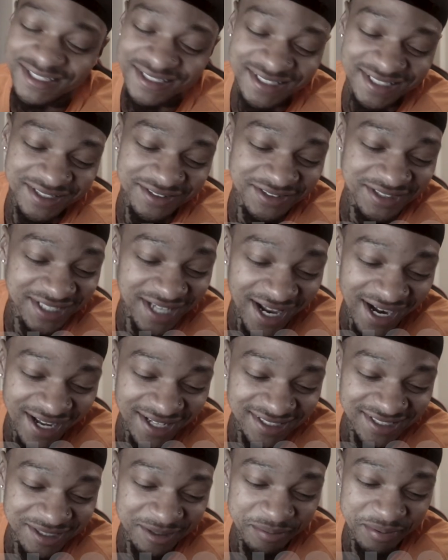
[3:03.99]
Just give a shout
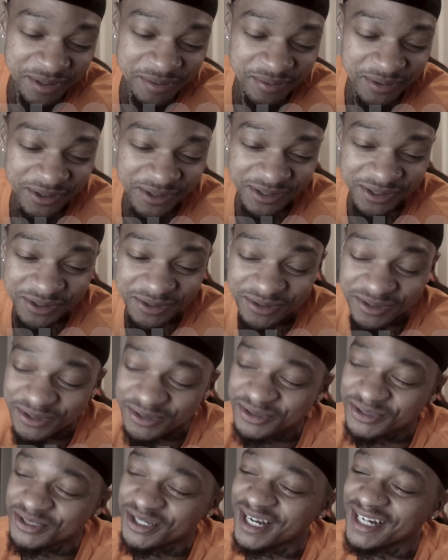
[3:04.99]
out to the people on the
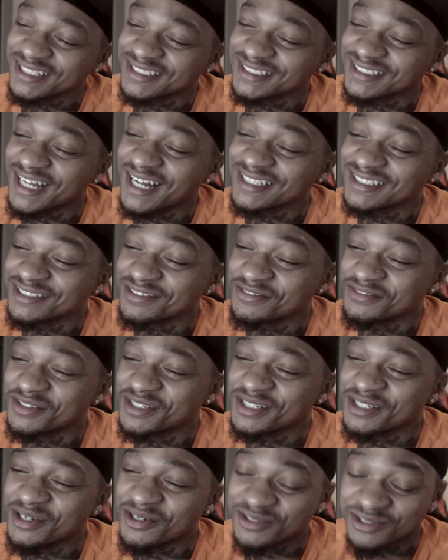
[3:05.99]
YouTube so I can start the
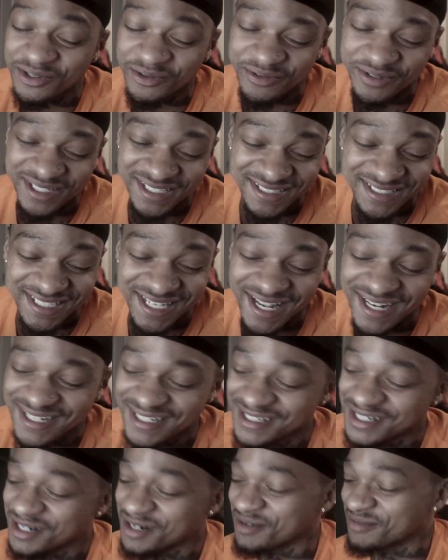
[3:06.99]
video so we can chat
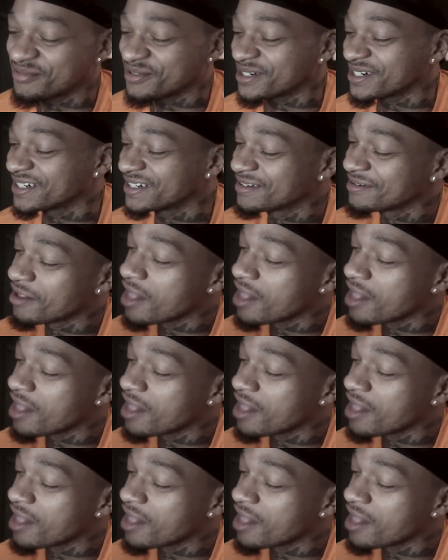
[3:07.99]
it up, bro.